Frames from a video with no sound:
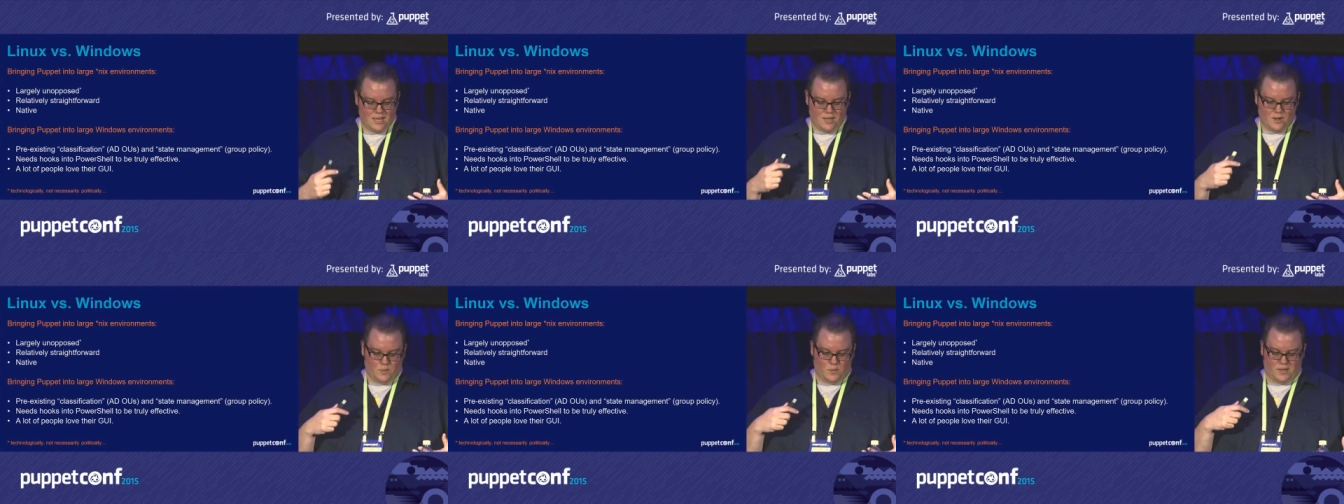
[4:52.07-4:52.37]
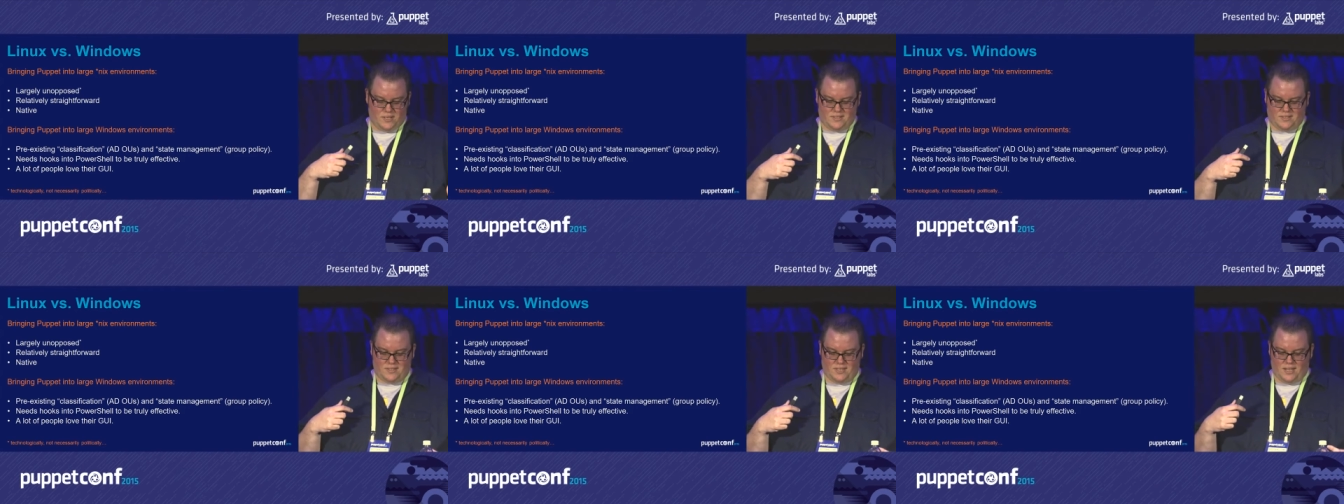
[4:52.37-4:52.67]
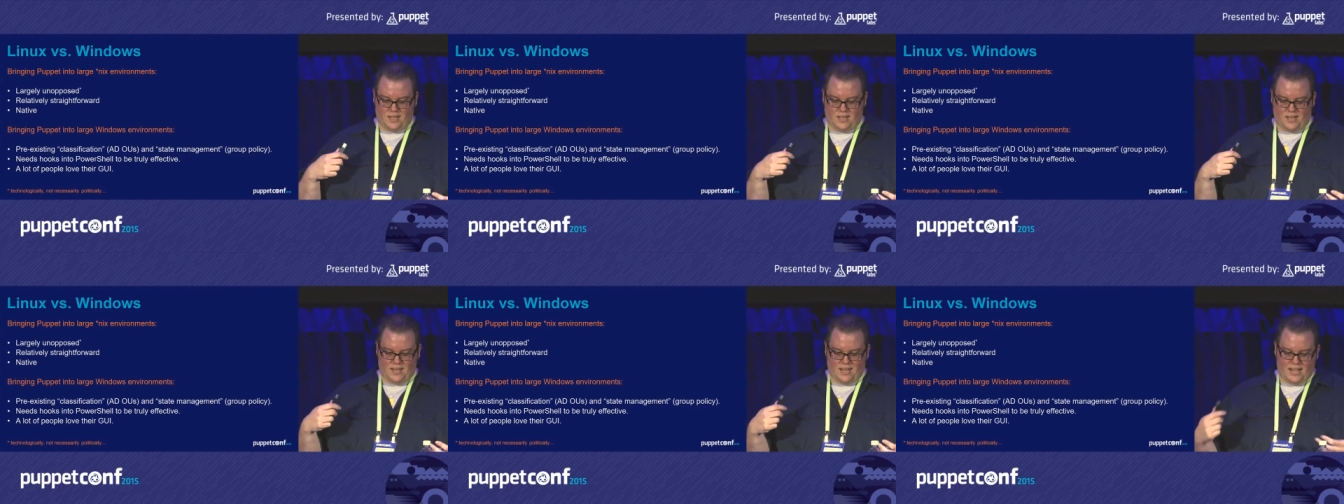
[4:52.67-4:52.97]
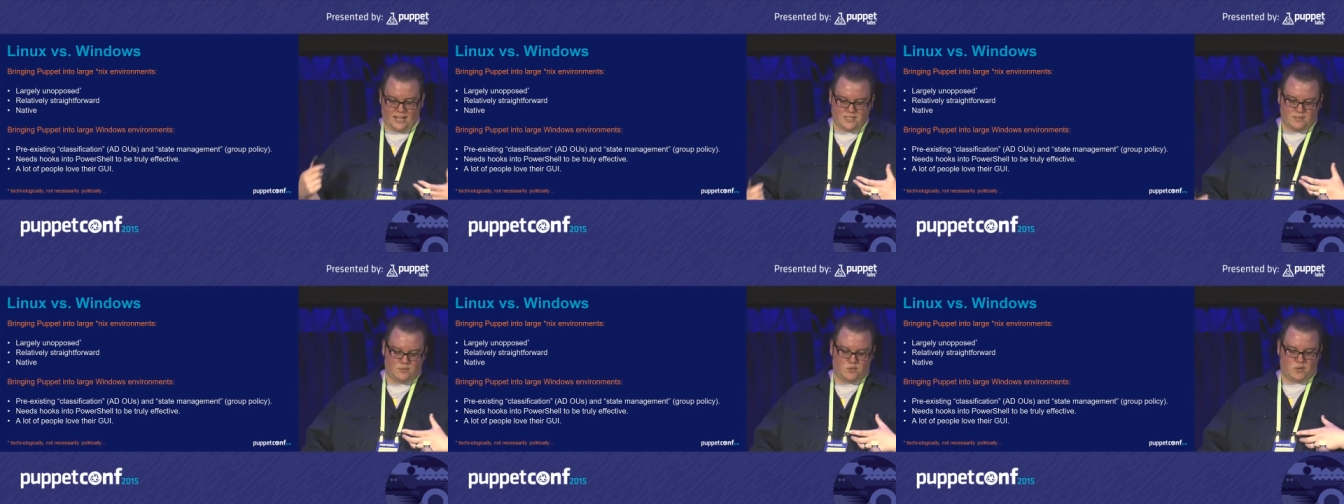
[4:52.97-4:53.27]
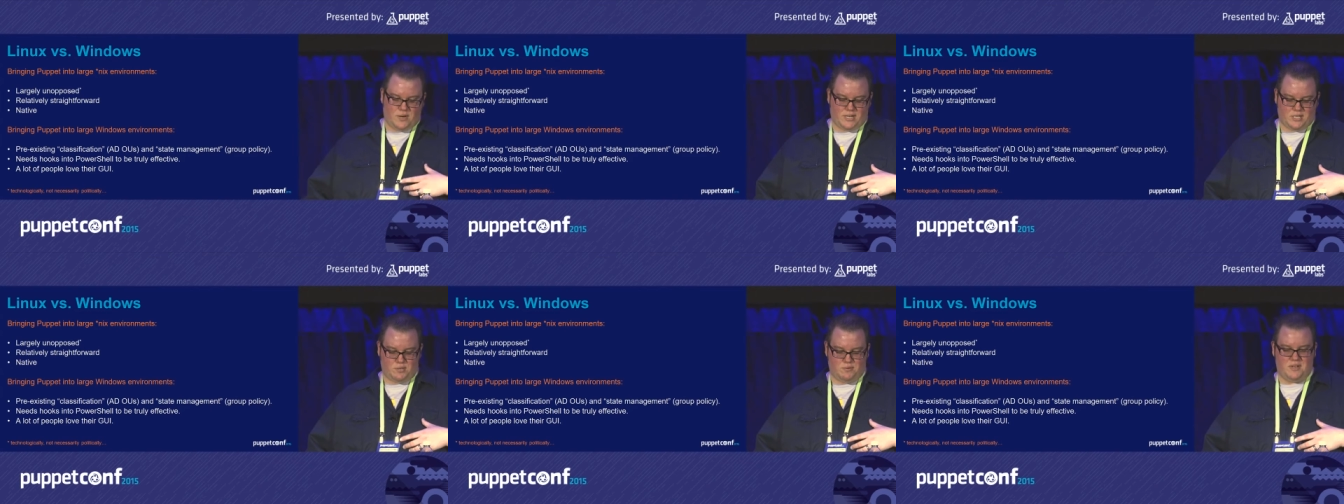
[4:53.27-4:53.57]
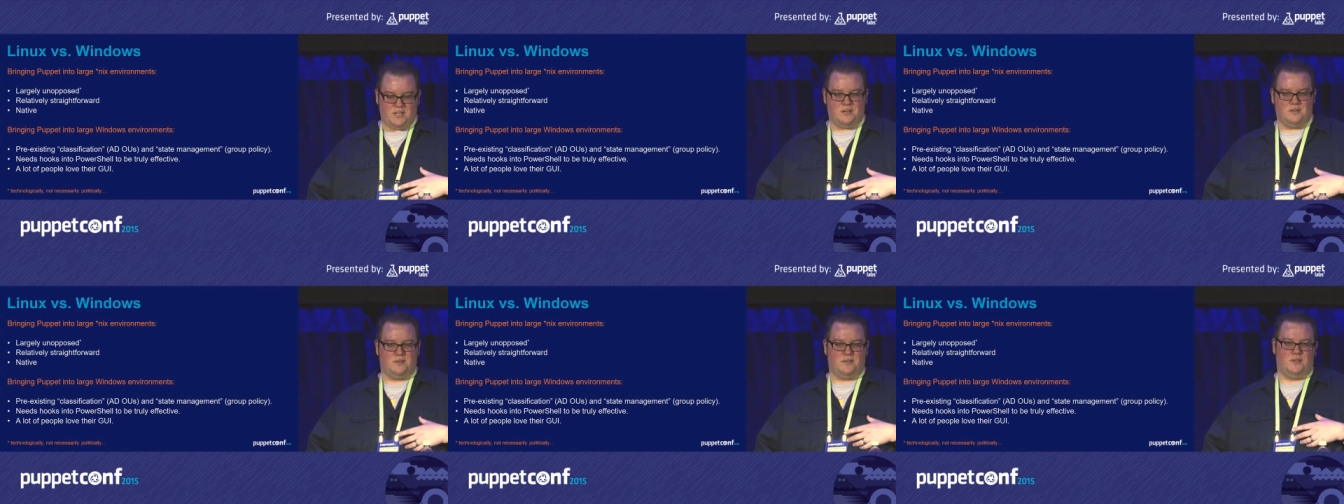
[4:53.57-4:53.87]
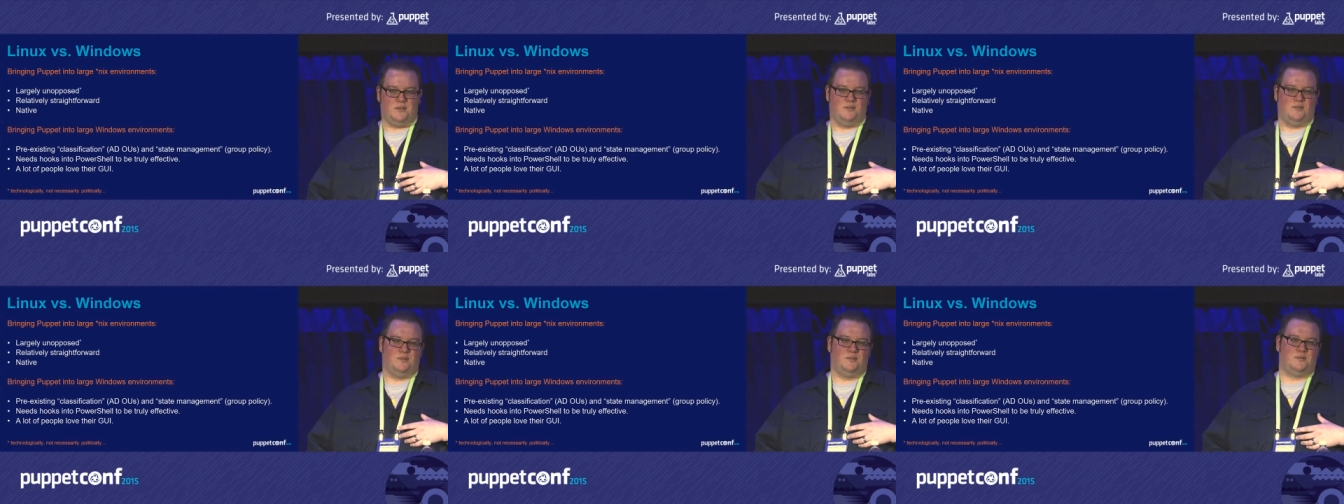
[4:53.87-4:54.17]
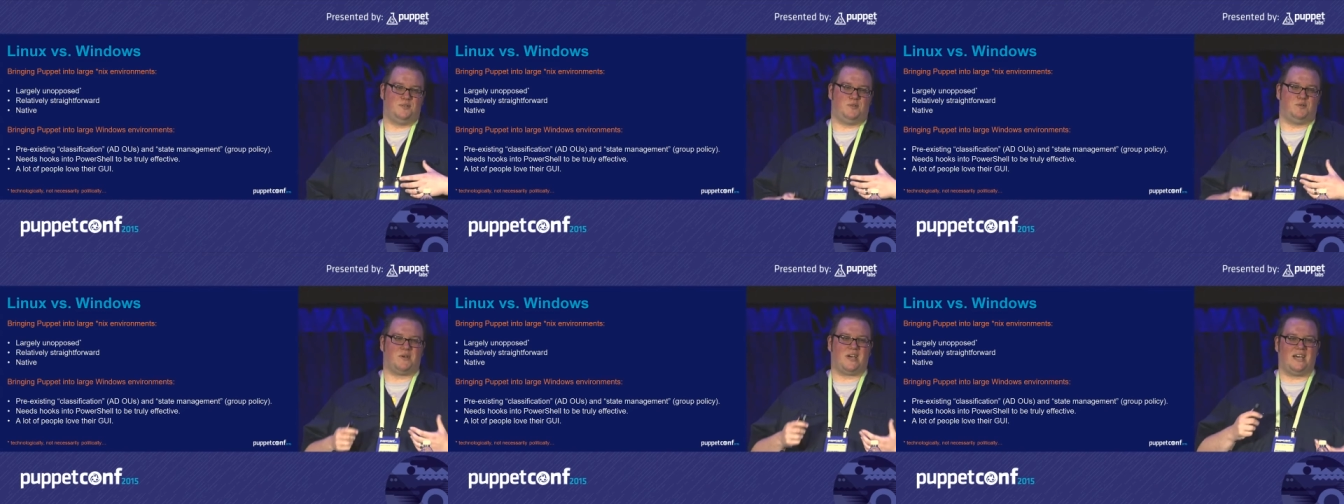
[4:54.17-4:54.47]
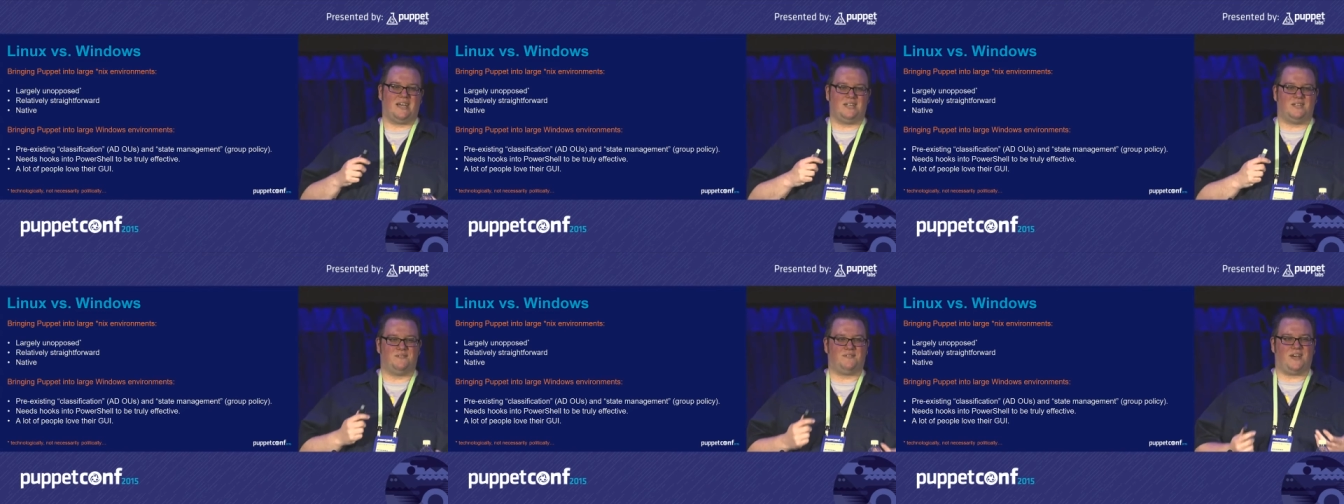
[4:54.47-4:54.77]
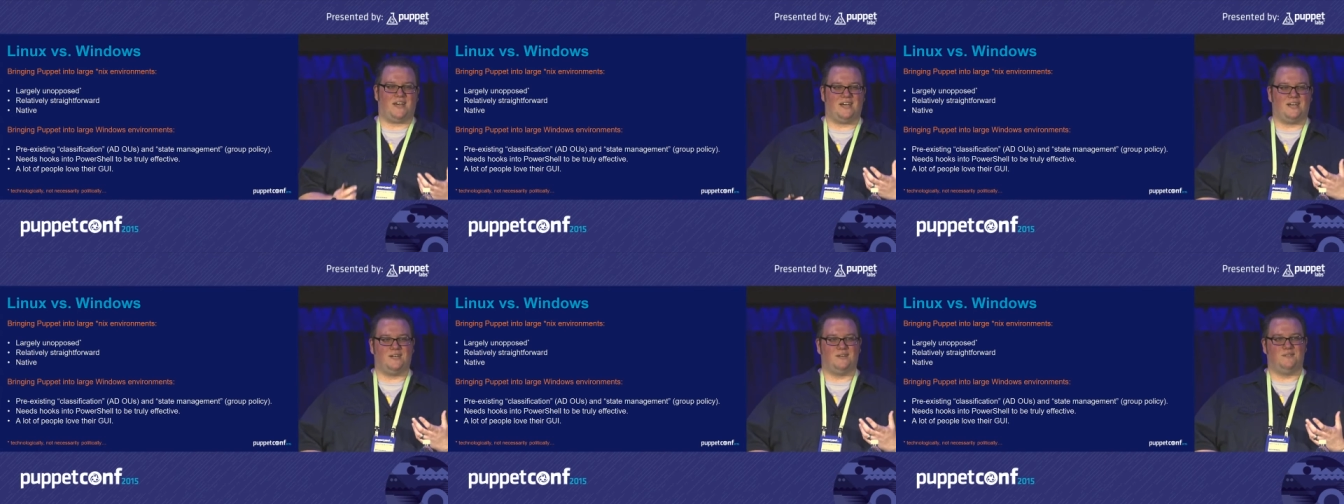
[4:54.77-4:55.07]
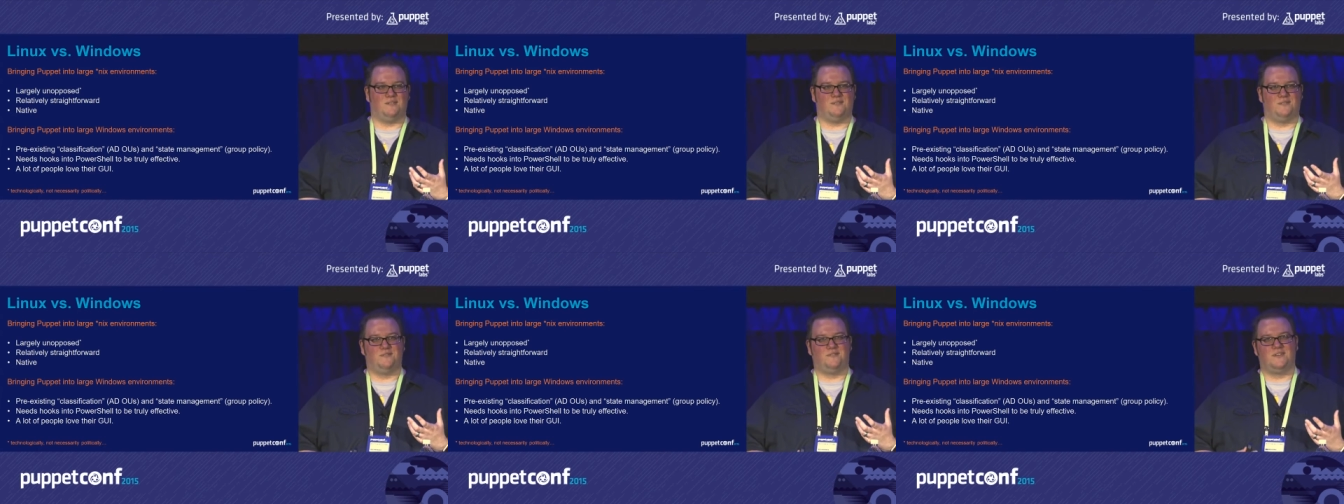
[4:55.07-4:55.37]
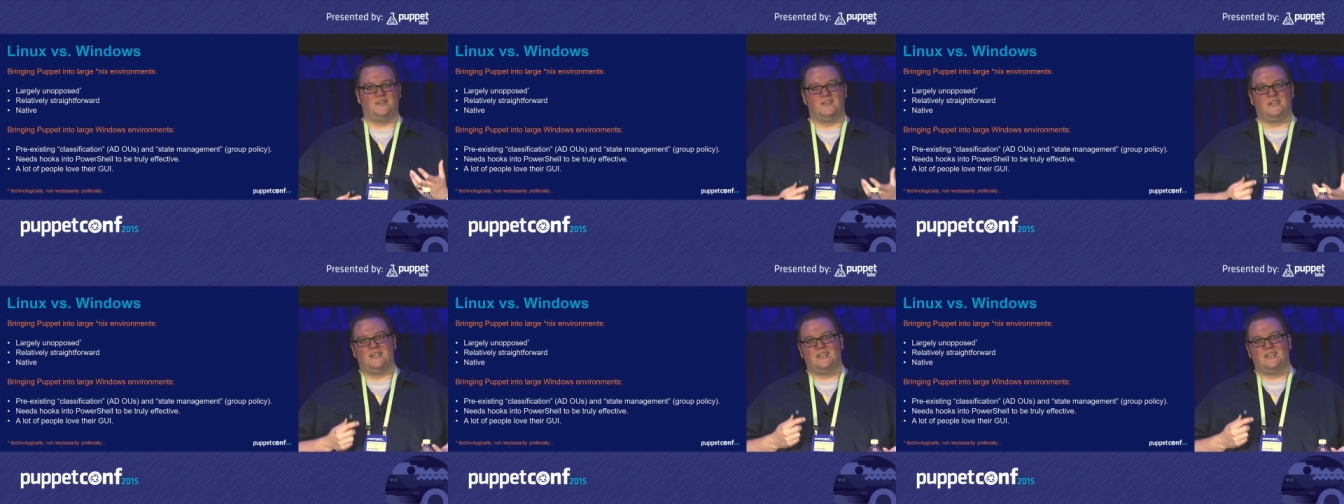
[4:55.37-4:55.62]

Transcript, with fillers: With uh, Active Directory OUs, you kind of have